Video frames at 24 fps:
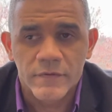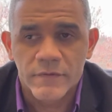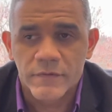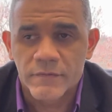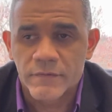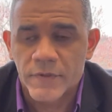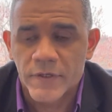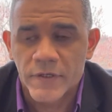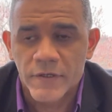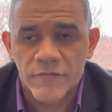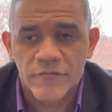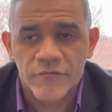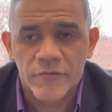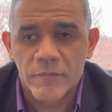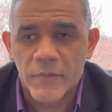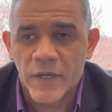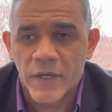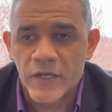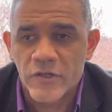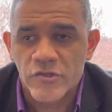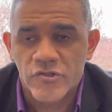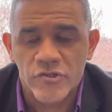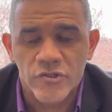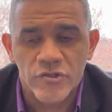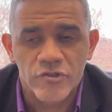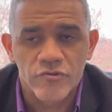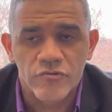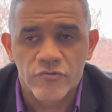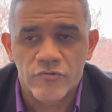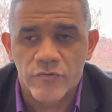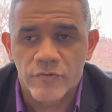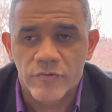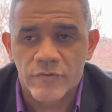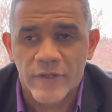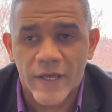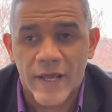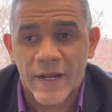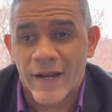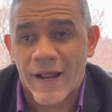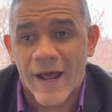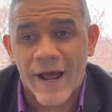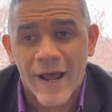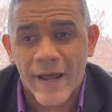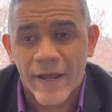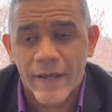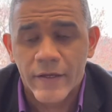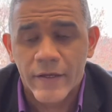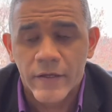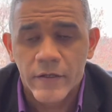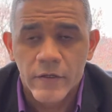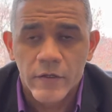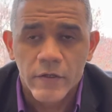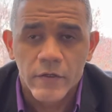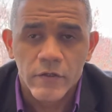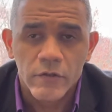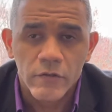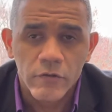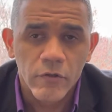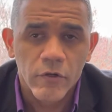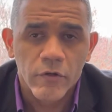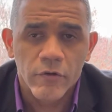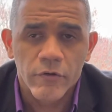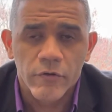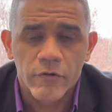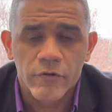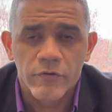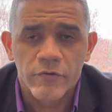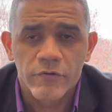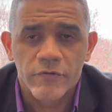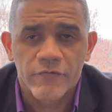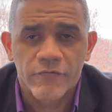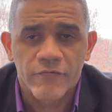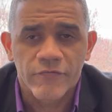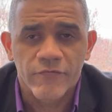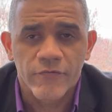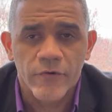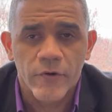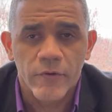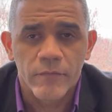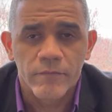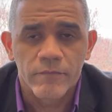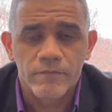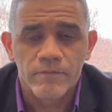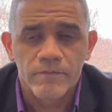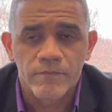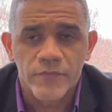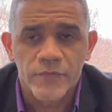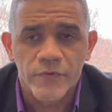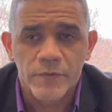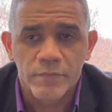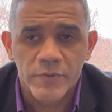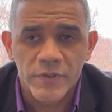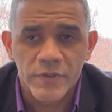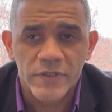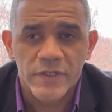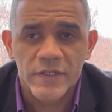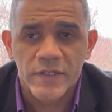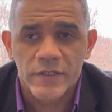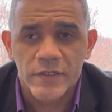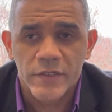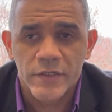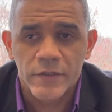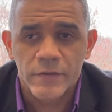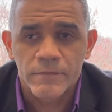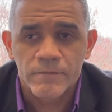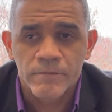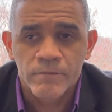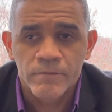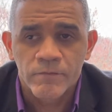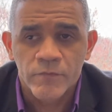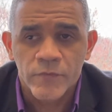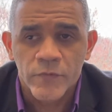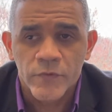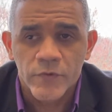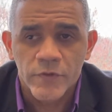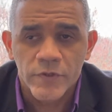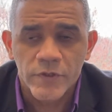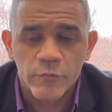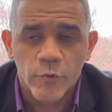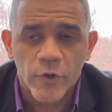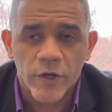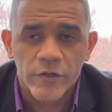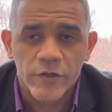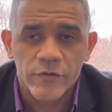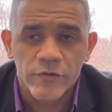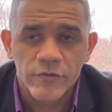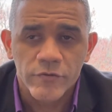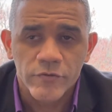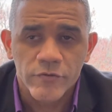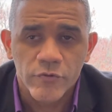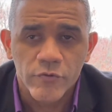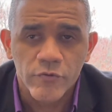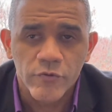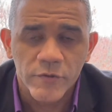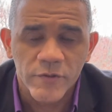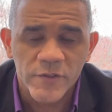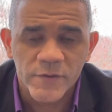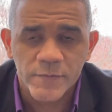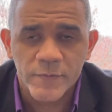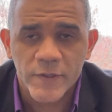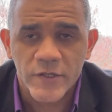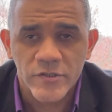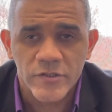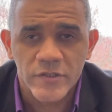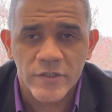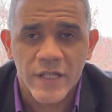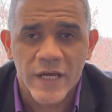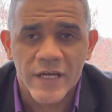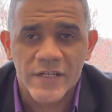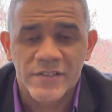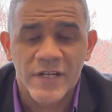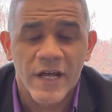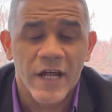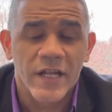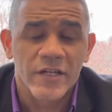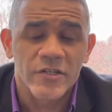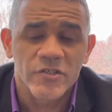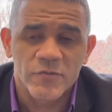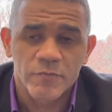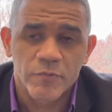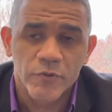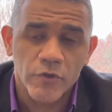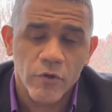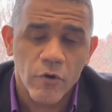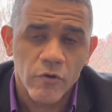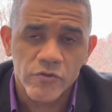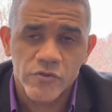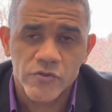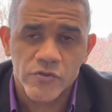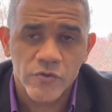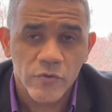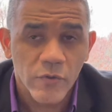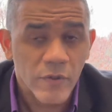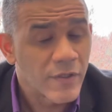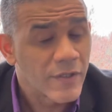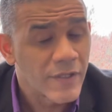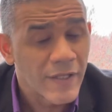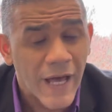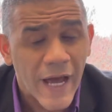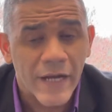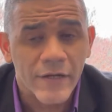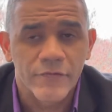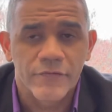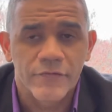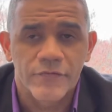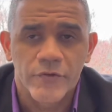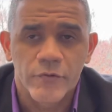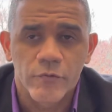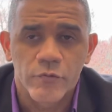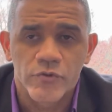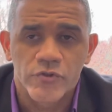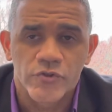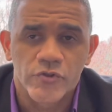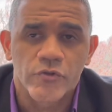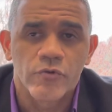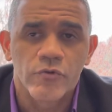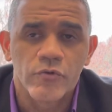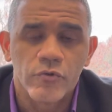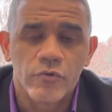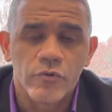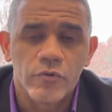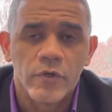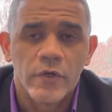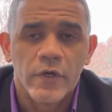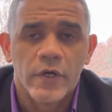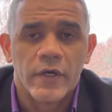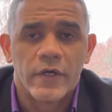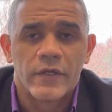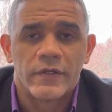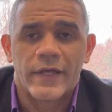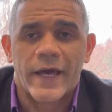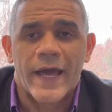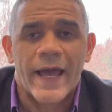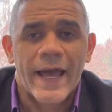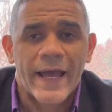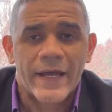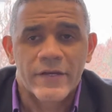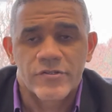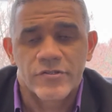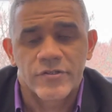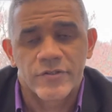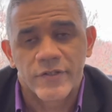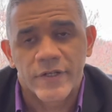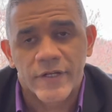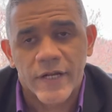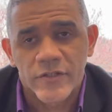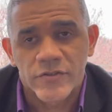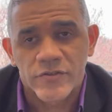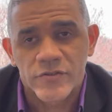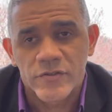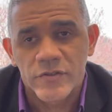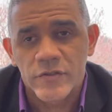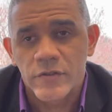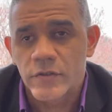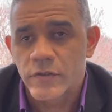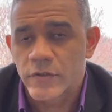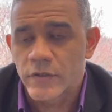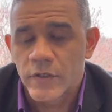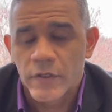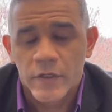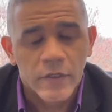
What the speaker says: information that I learned from the beginning, whether through the specialized knowledge, but also a lot of it was through the action that I took.